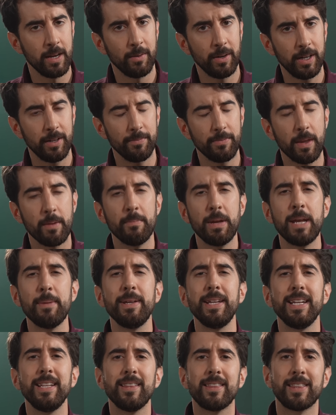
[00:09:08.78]
Well,
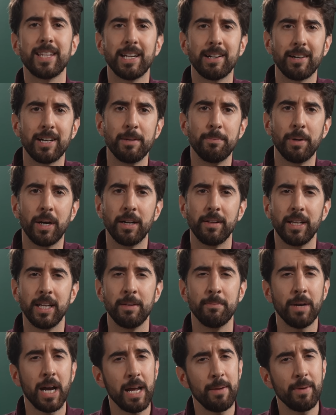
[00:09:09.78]
maybe in theory, but
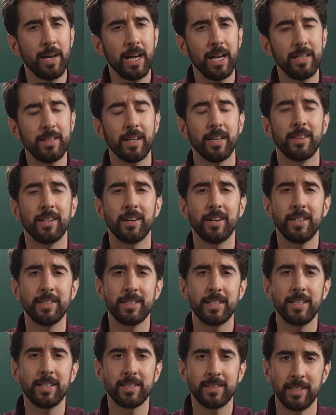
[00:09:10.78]
in my mind, there is
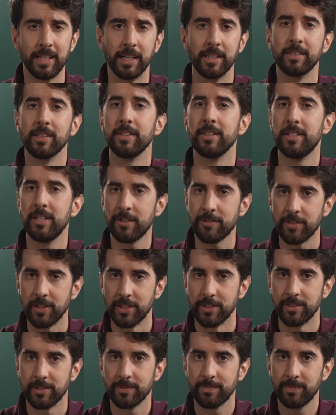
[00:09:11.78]
a distinct
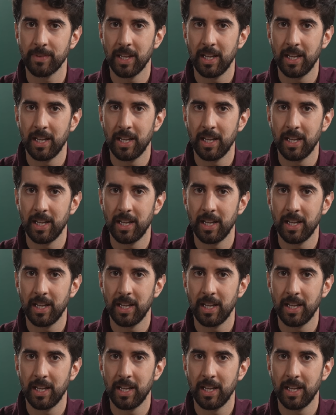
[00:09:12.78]
difference.